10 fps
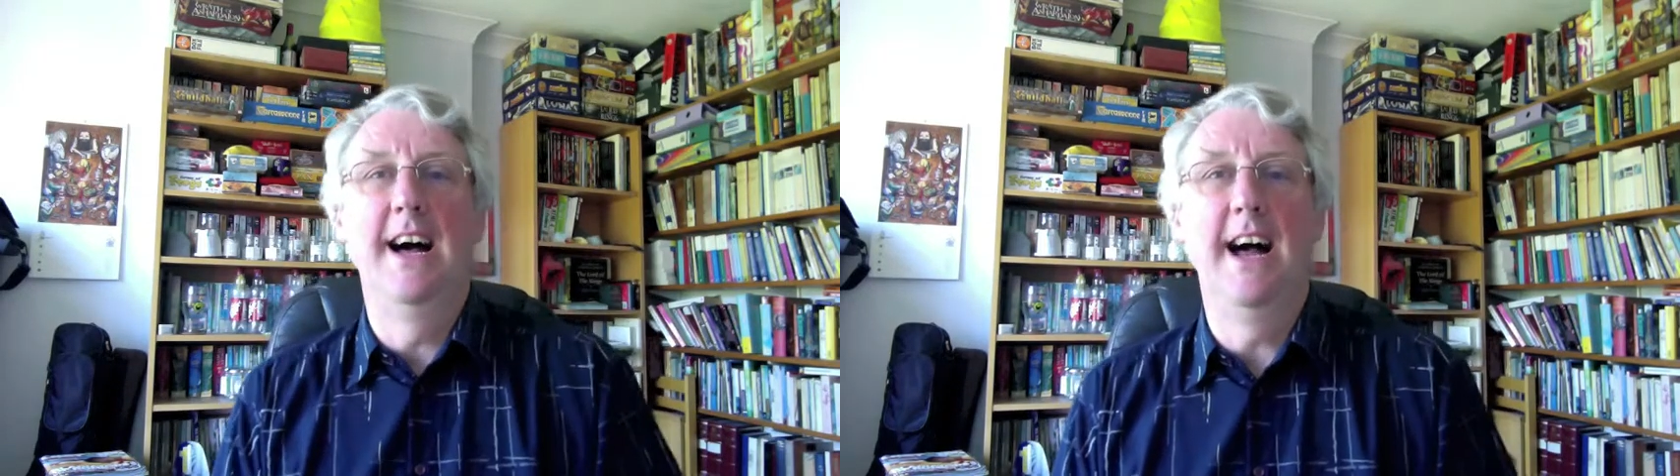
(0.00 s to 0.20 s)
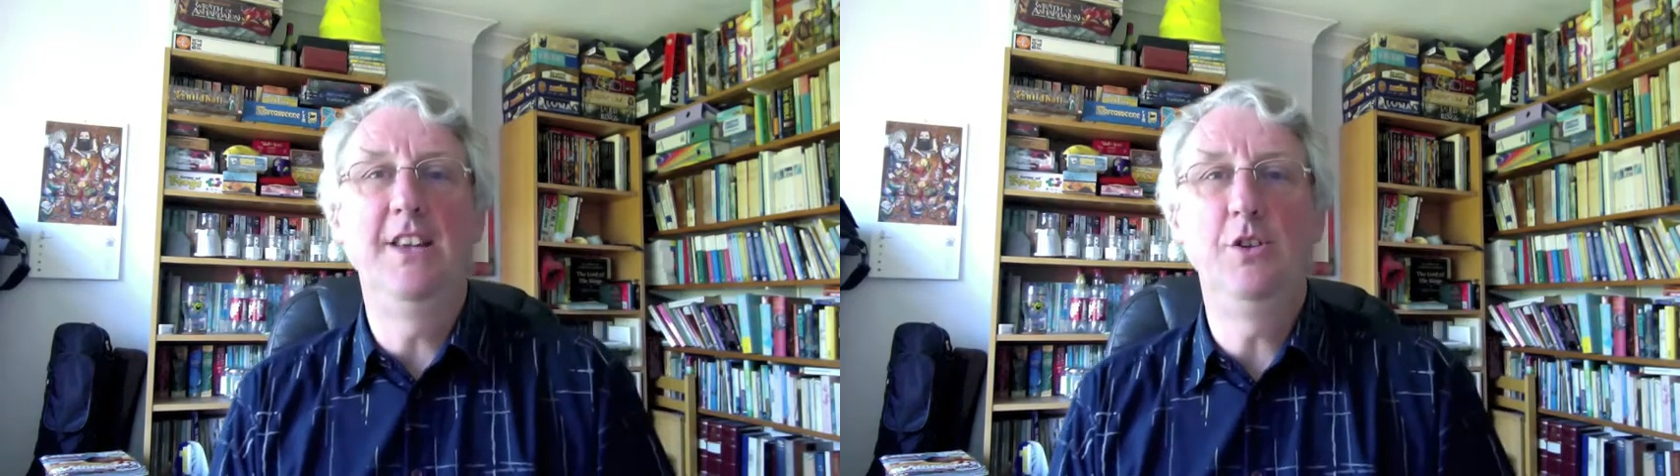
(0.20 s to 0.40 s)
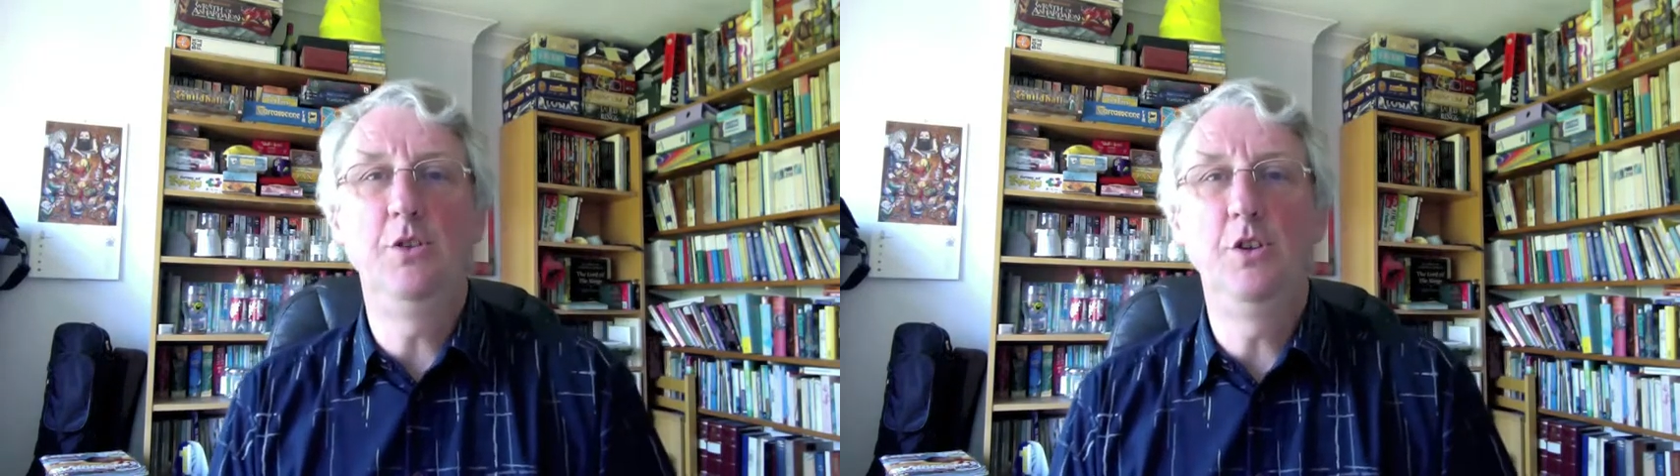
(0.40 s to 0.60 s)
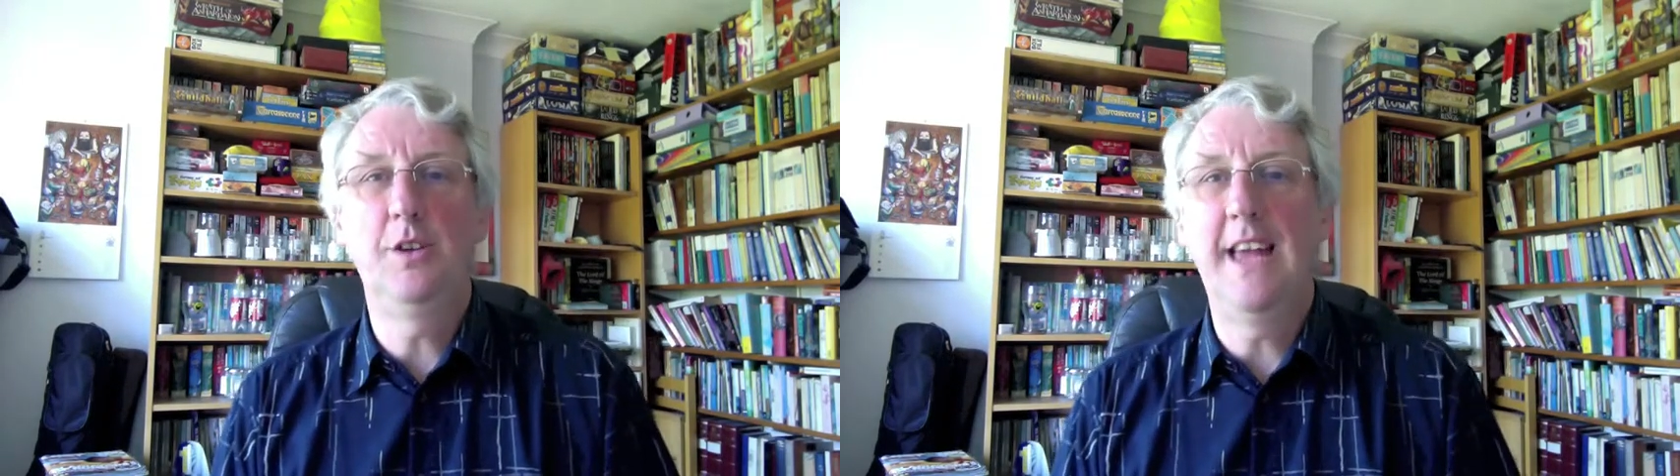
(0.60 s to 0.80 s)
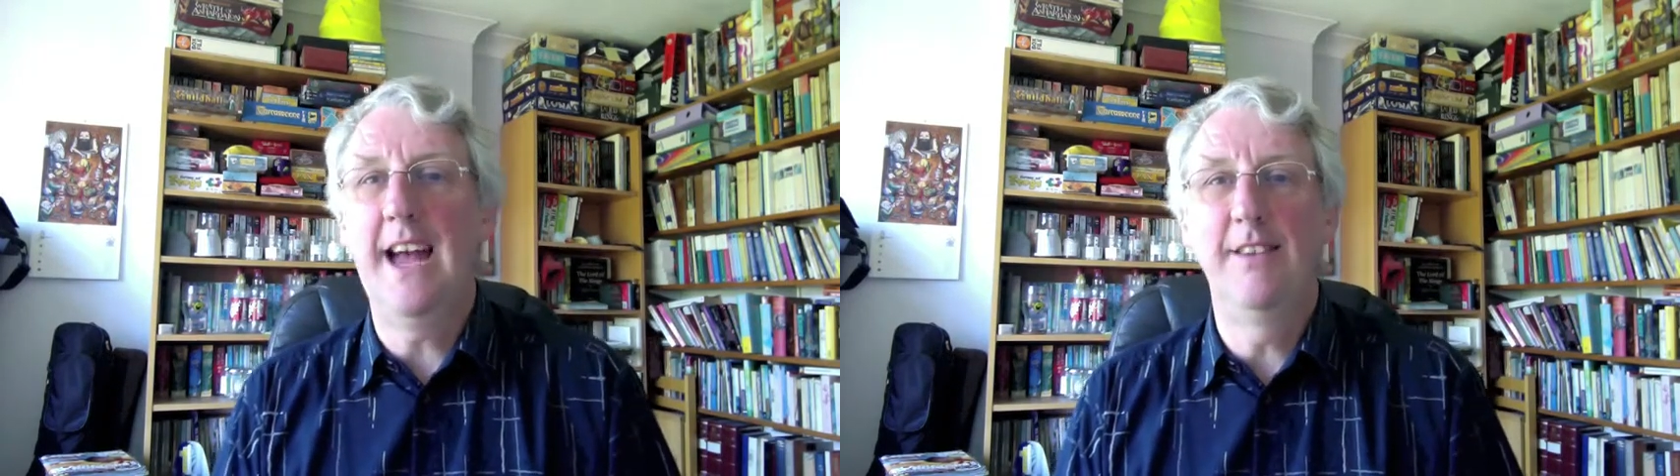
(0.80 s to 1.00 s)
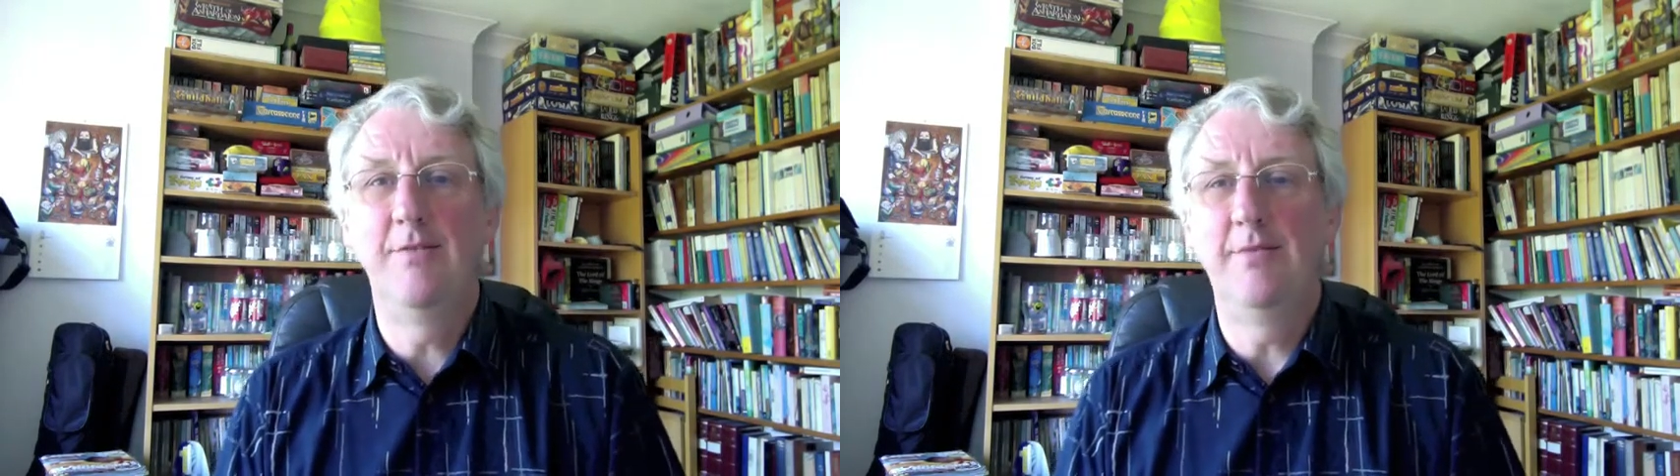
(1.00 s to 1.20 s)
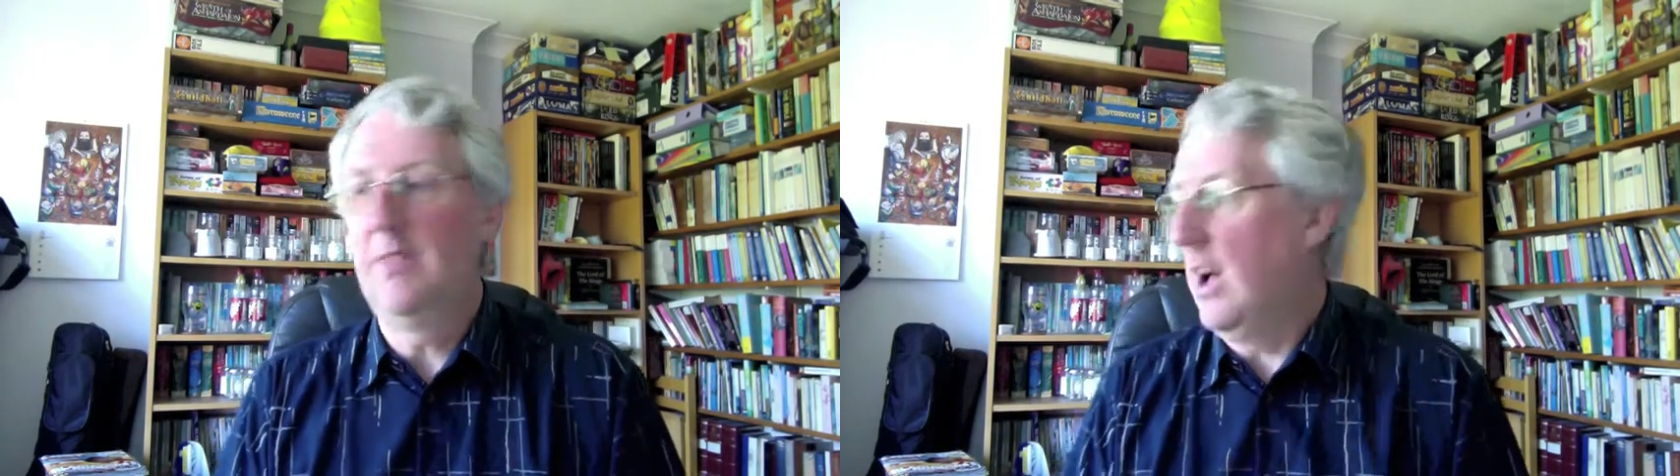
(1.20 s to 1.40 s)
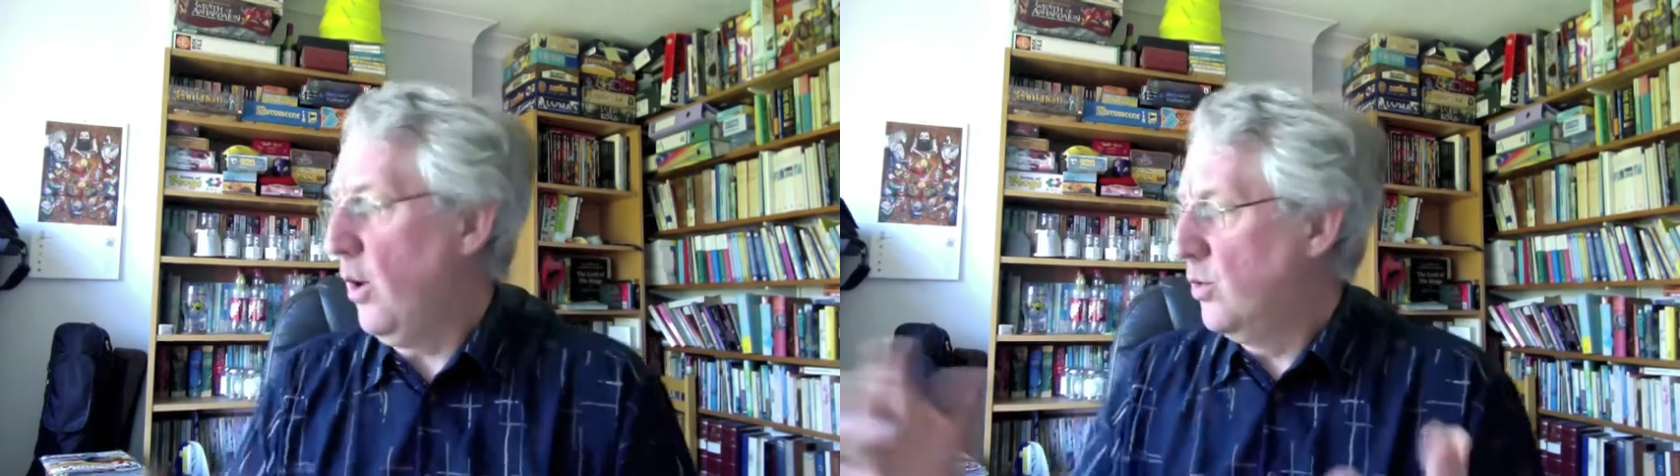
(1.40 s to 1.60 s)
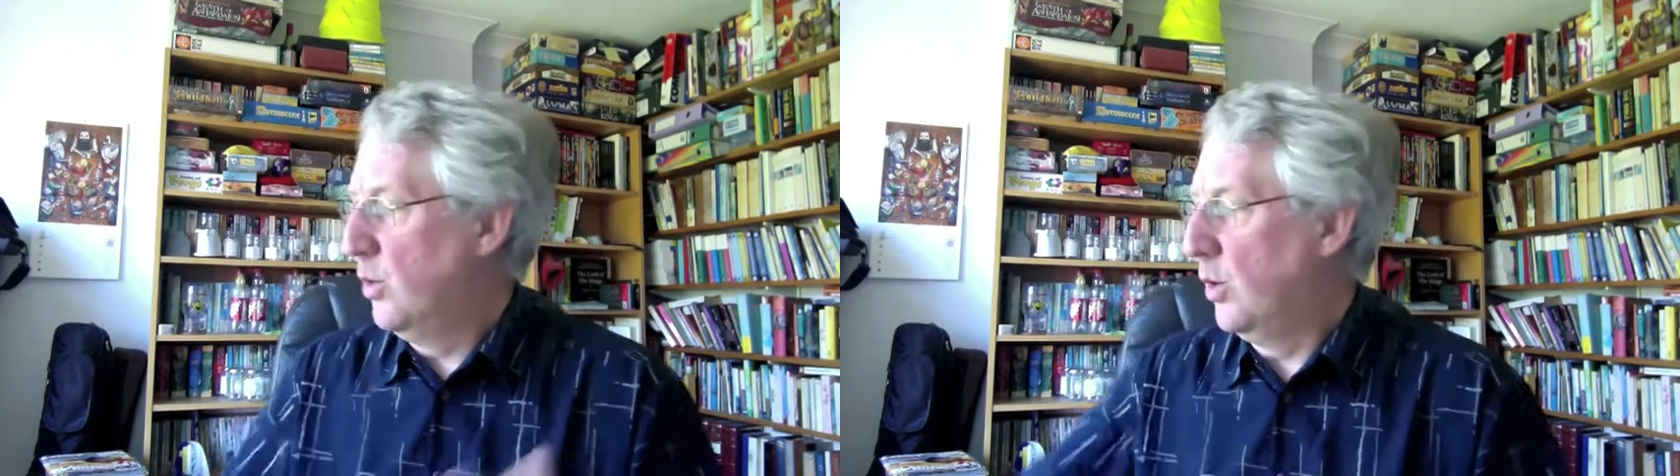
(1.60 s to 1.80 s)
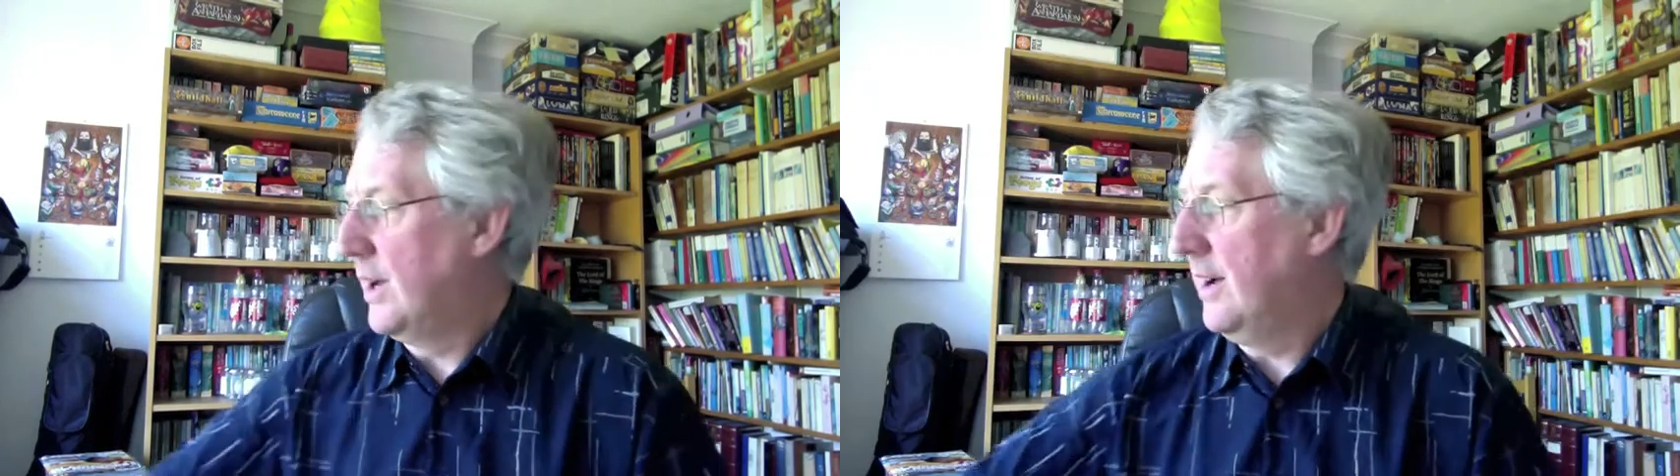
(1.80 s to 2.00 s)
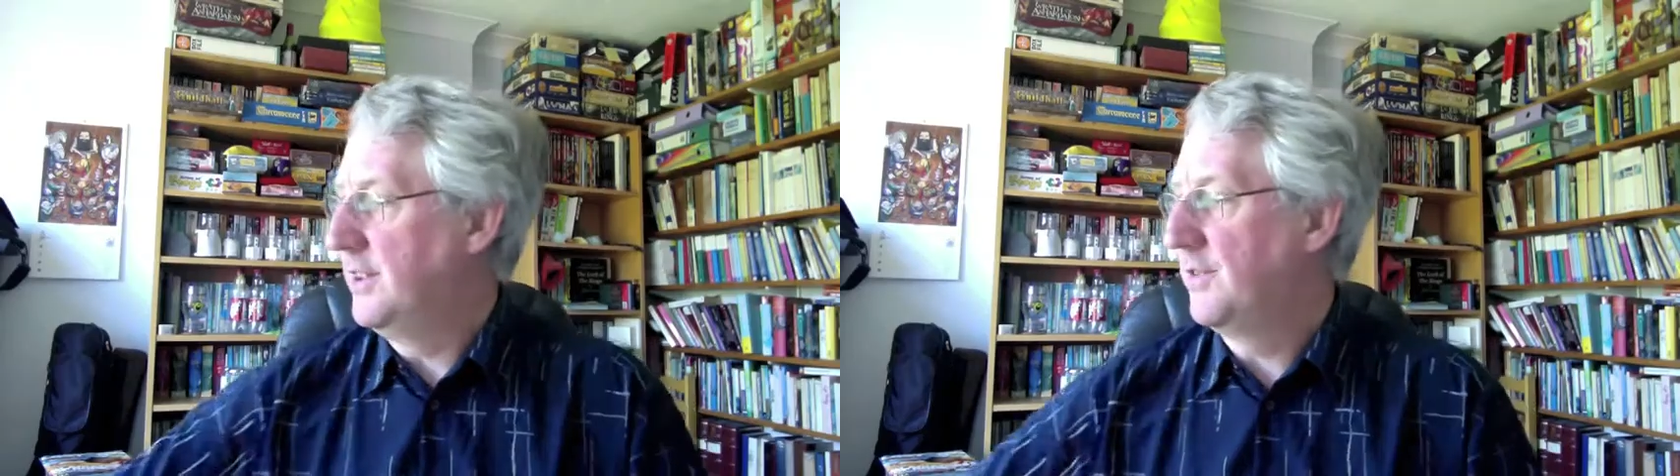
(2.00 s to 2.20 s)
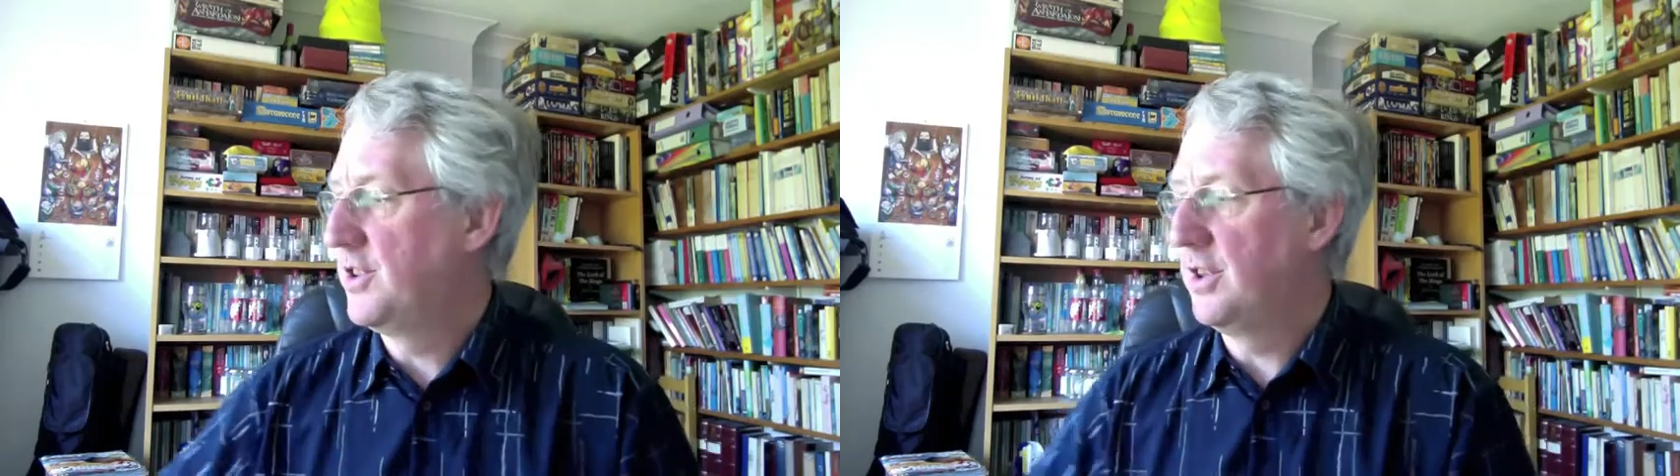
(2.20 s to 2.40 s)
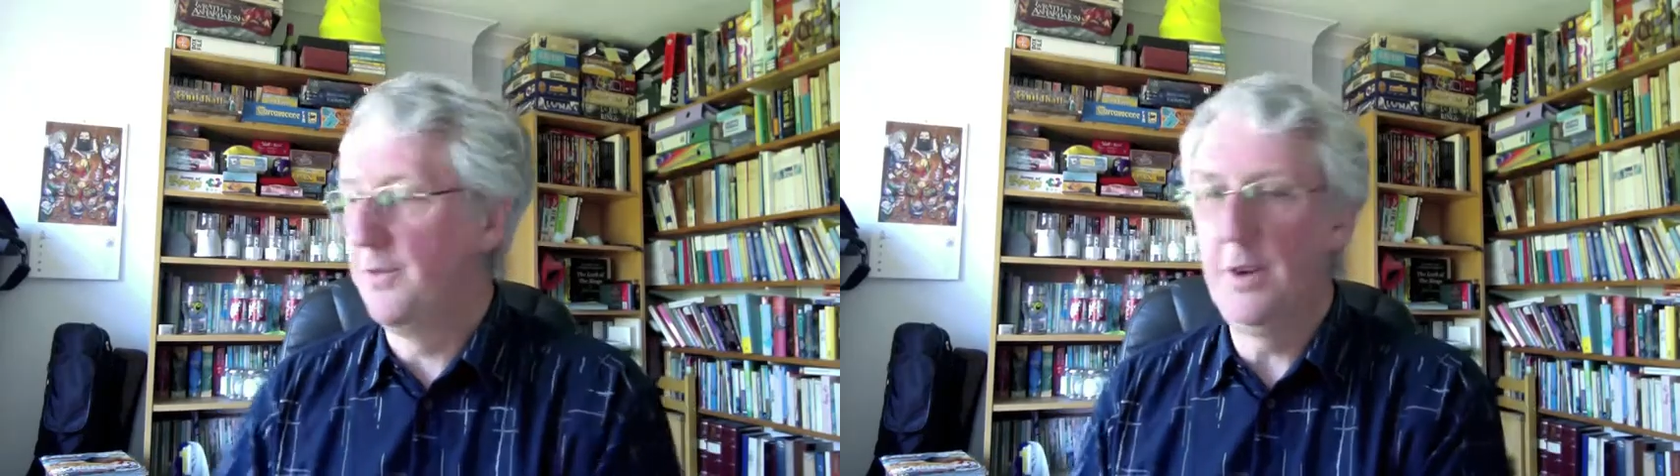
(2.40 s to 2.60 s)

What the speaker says: You get all kinds of stuff.